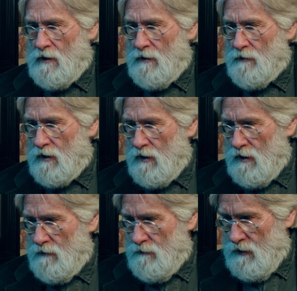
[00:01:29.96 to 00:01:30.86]
I'm going to get
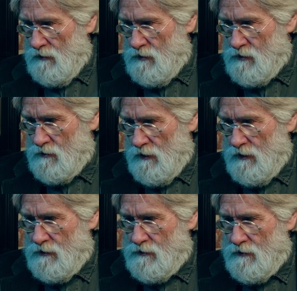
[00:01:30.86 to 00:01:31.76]
out my Mr.
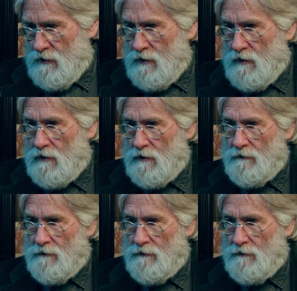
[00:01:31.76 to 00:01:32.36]
Laser here.